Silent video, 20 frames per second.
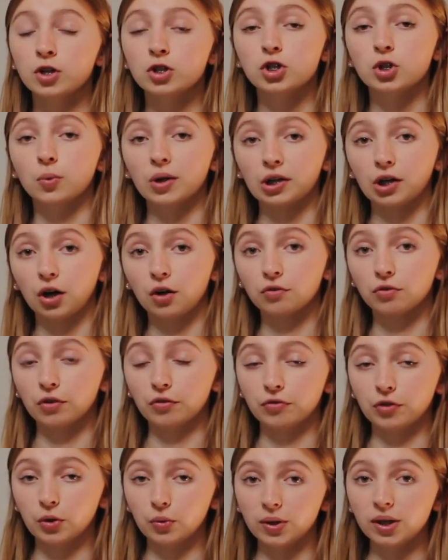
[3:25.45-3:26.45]
Do you want to go for
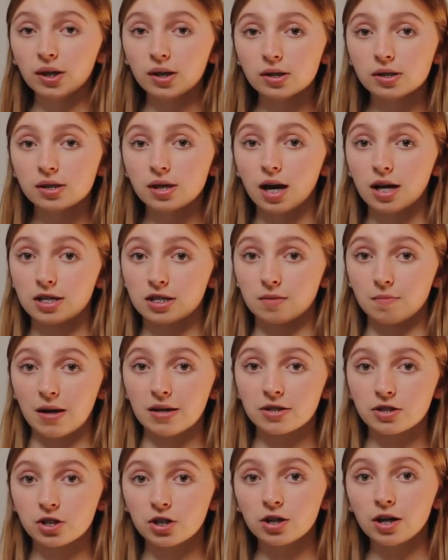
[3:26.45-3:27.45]
a few weeks, a
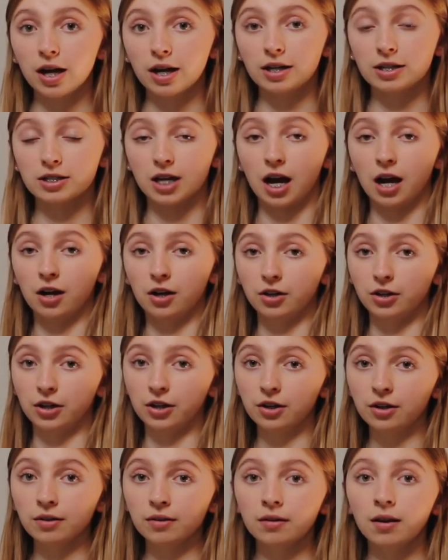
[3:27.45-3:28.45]
semester, an entire
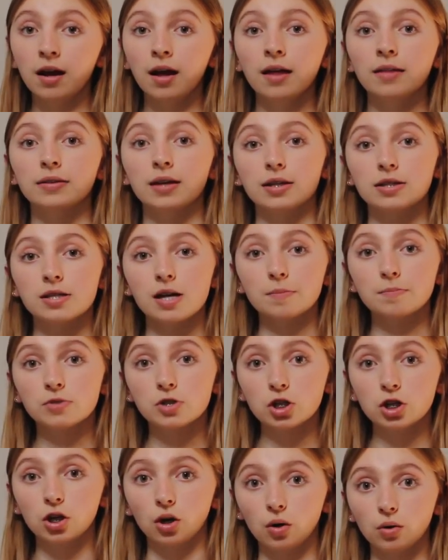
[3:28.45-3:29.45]
year? That's up
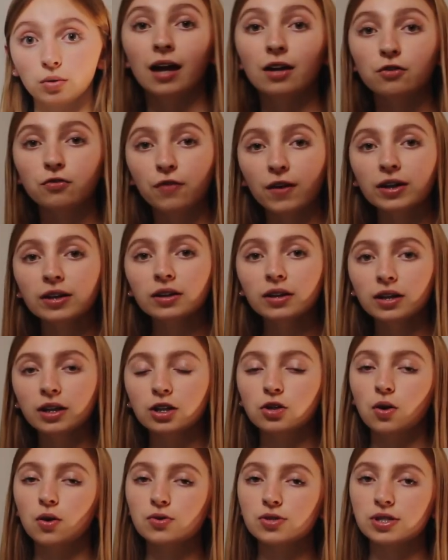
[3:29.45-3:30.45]
to you. And finally,
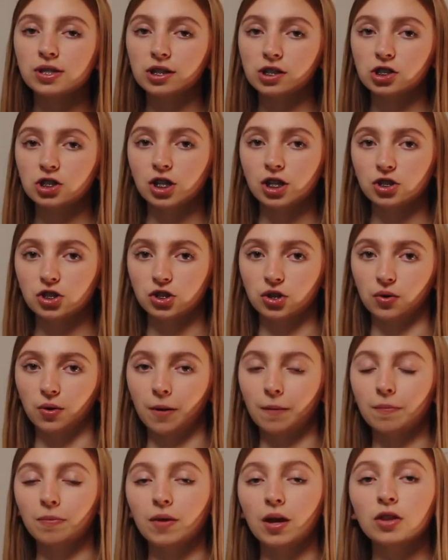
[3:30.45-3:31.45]
can you host an exchange
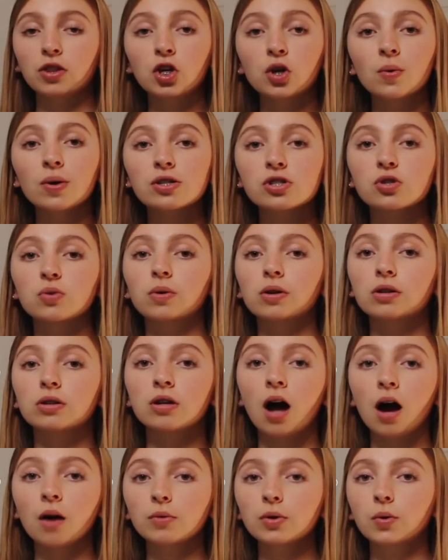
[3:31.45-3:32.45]
student? In the US, you are
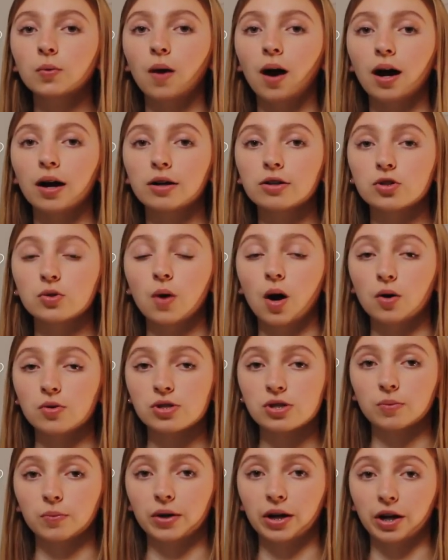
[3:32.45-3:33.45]
not required to
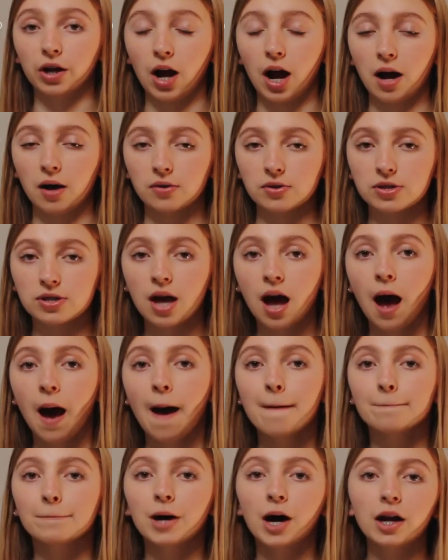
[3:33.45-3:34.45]
host someone at your house,
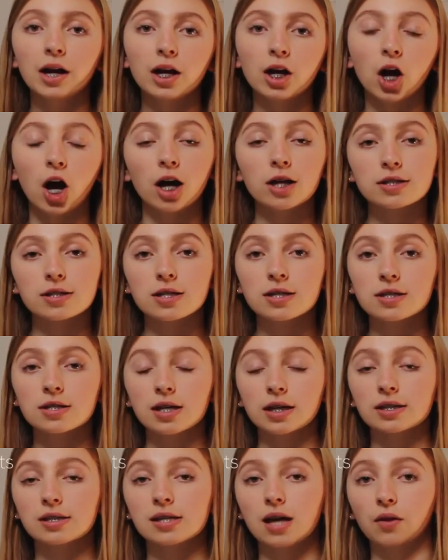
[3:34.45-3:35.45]
but in continents
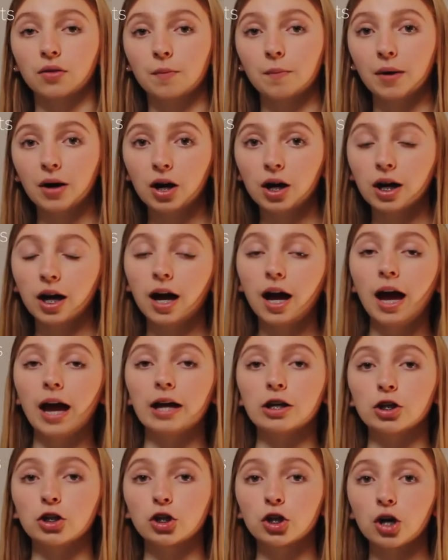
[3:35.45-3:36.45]
like South America
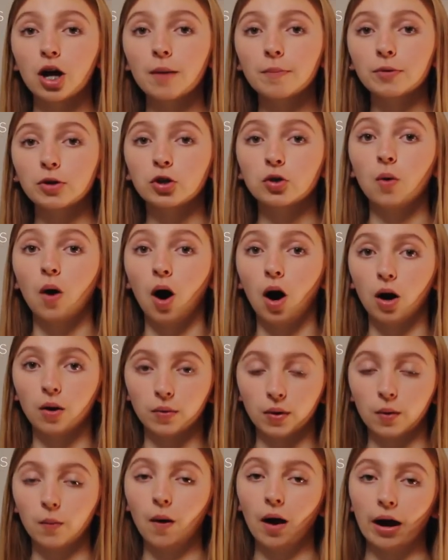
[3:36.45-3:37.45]
and Europe, you are
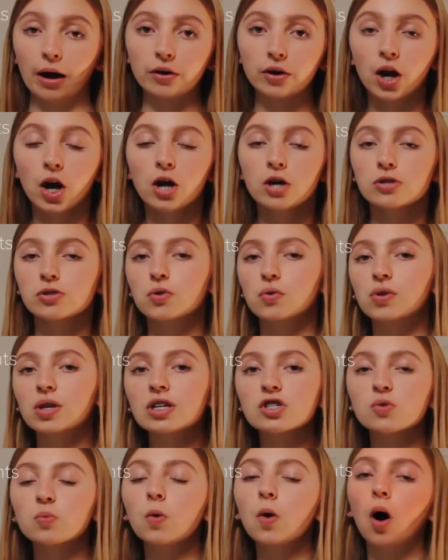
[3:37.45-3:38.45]
required. So
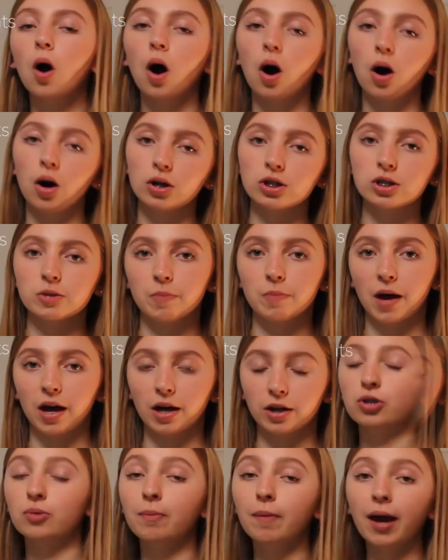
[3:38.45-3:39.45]
this will all
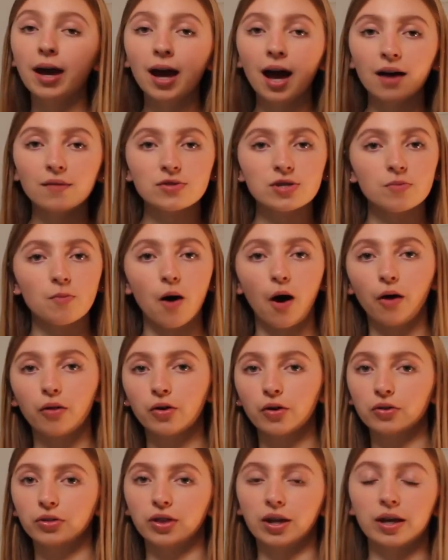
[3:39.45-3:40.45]
depend. You may have some
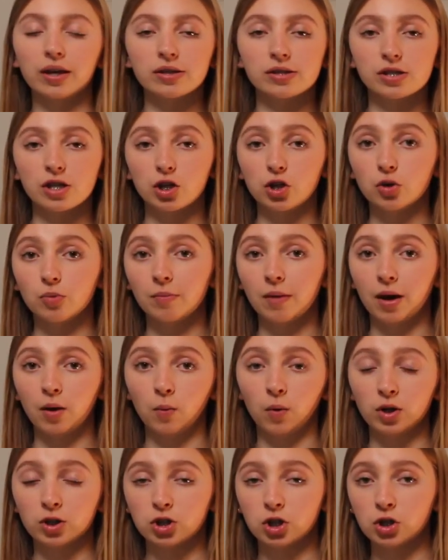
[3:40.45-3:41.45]
other things that you may
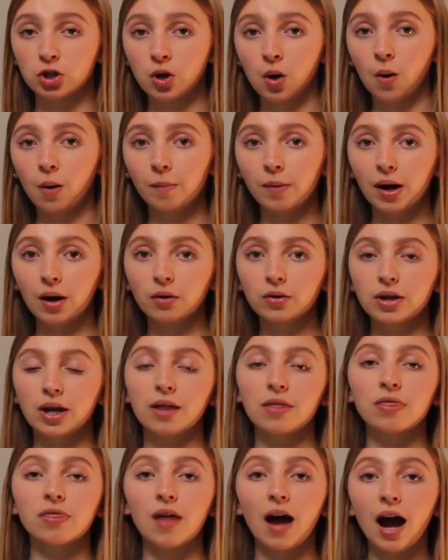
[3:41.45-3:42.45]
want to know about,
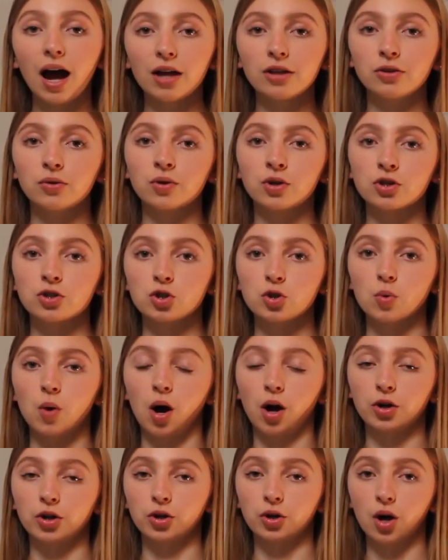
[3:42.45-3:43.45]
and that you can do
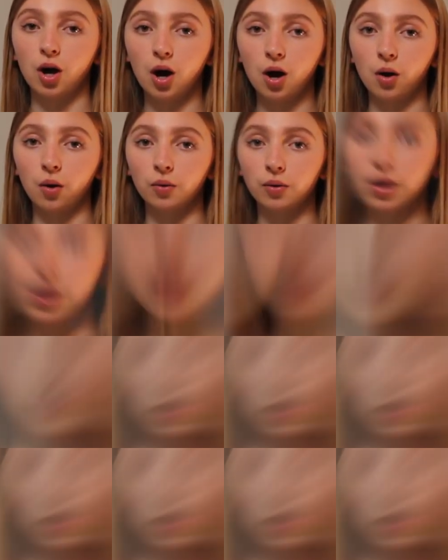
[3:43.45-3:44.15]
on your own.